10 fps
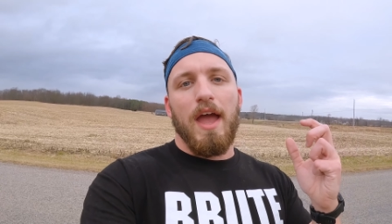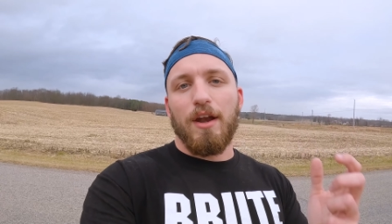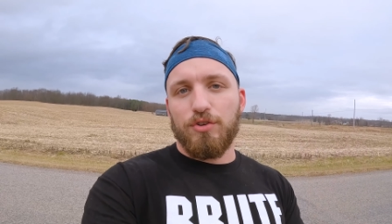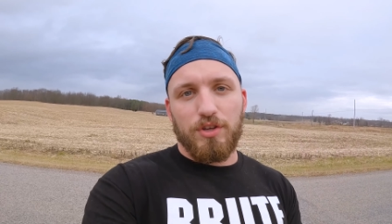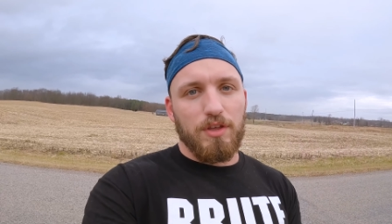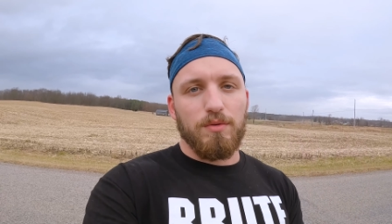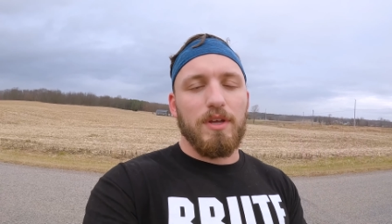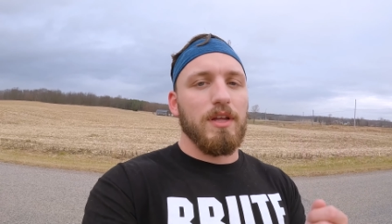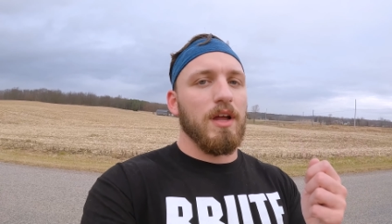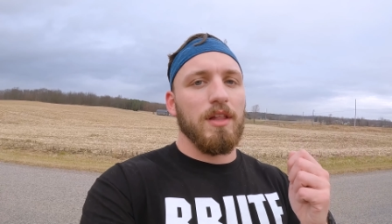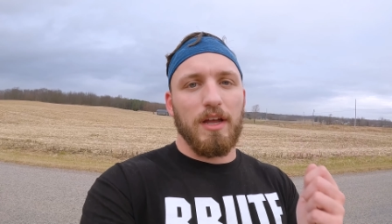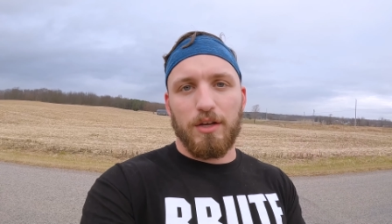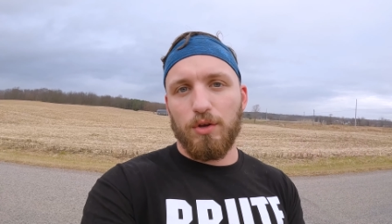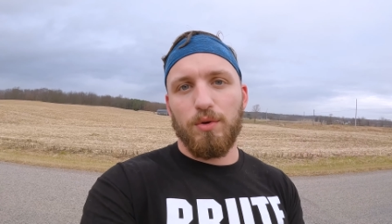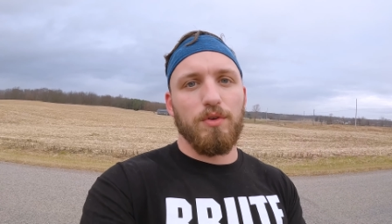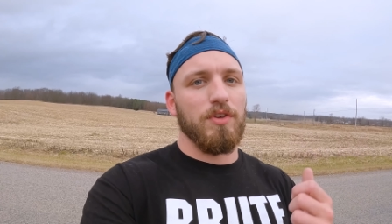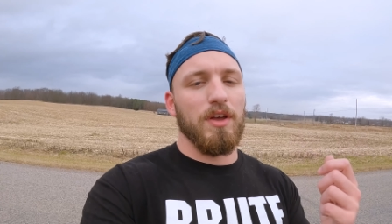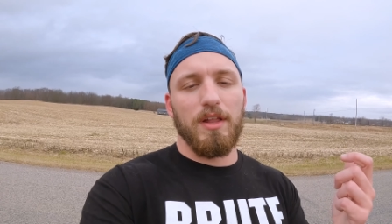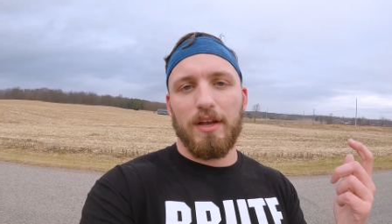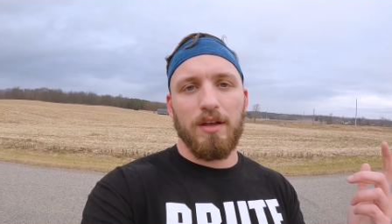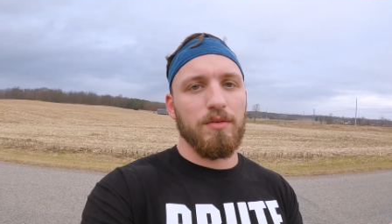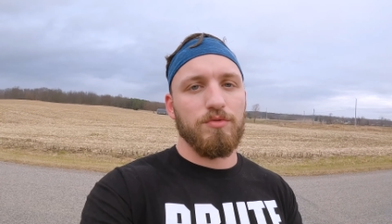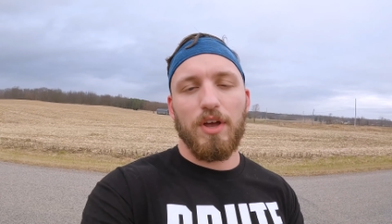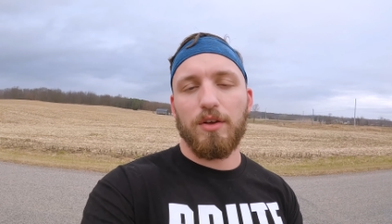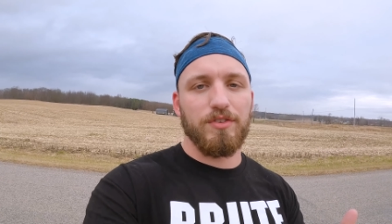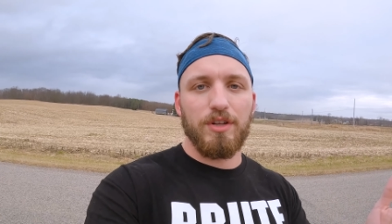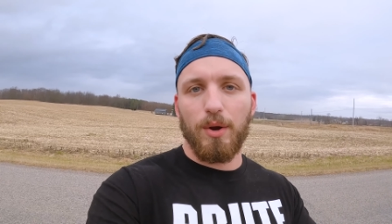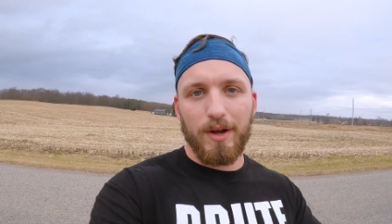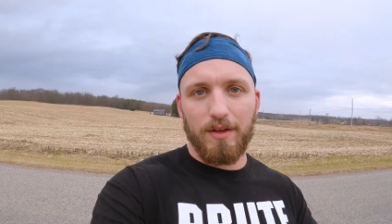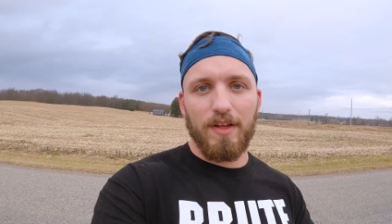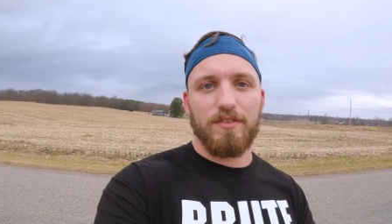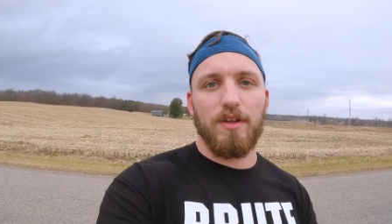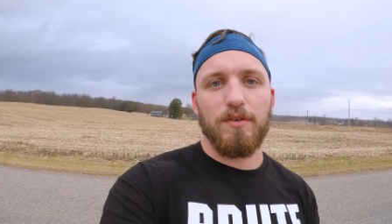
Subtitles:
energy that you need, like goos, like gels, any of that